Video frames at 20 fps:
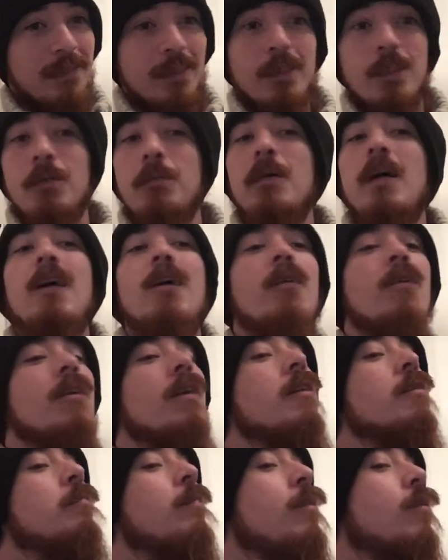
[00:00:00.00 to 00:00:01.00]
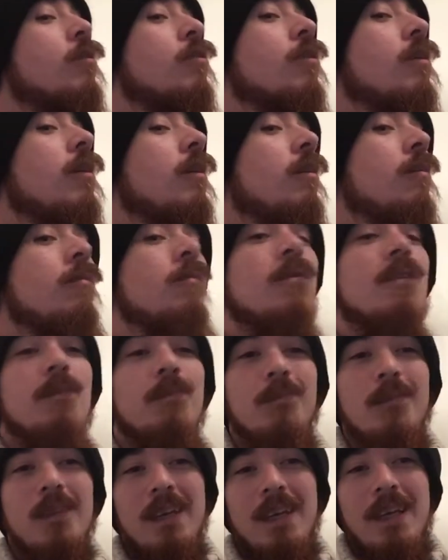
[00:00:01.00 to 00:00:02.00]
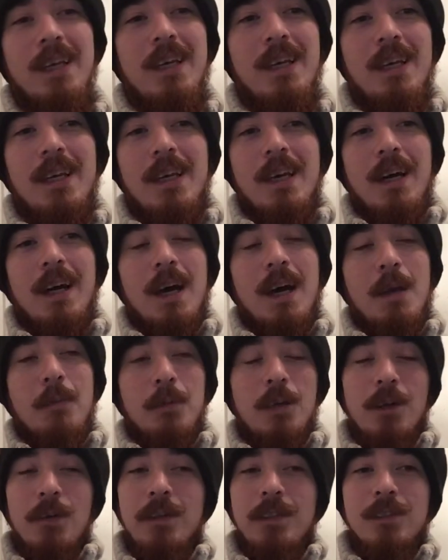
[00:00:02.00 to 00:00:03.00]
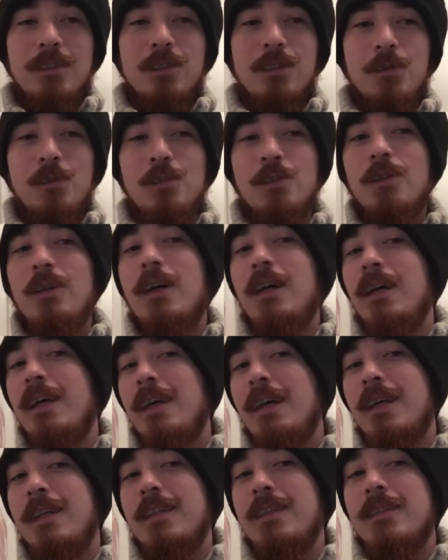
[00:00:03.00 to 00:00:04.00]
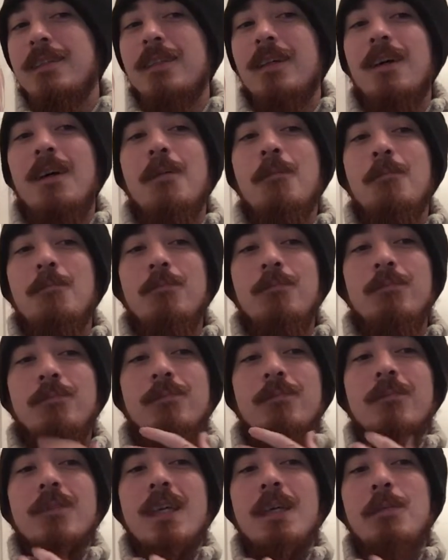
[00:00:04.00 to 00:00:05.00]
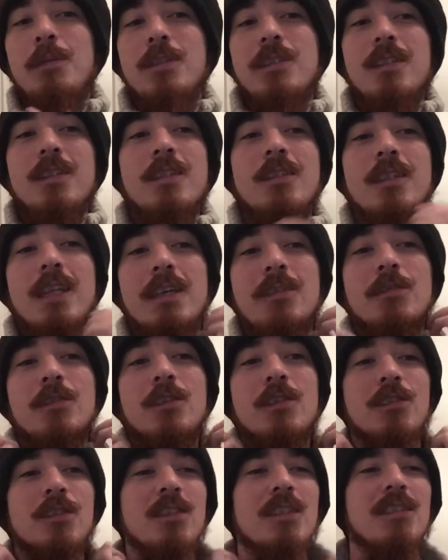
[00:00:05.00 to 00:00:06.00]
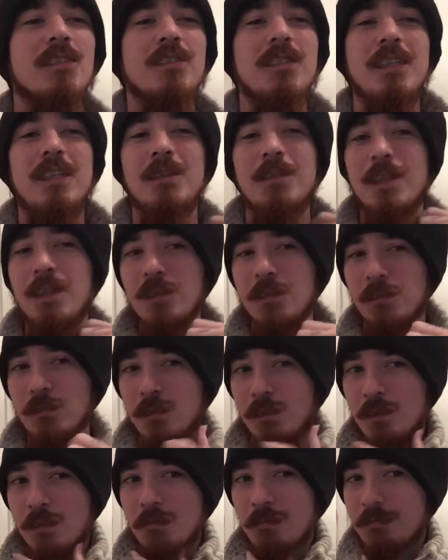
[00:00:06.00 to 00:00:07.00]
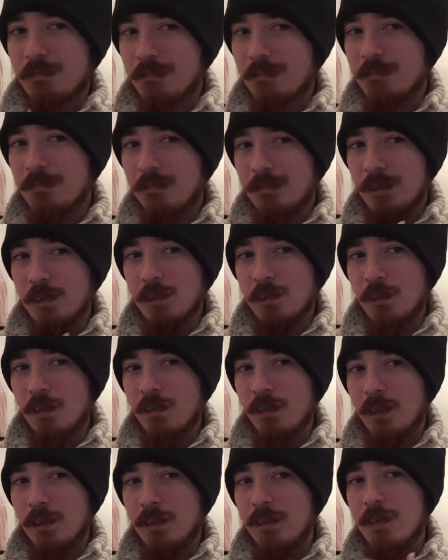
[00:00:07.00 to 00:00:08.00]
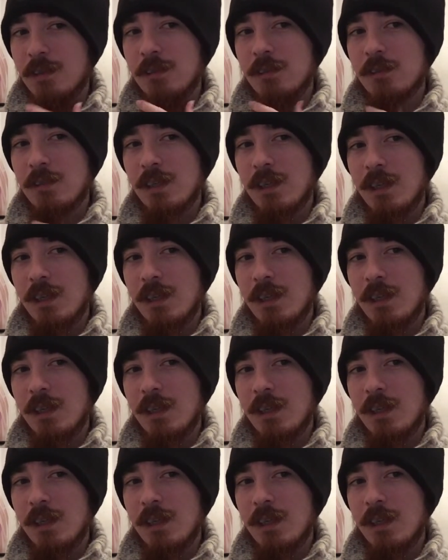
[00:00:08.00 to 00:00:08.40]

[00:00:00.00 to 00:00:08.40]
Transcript: The beard has been shaved. I'm going to try and keep it to this length, because honestly, it looks good. It looks good like this.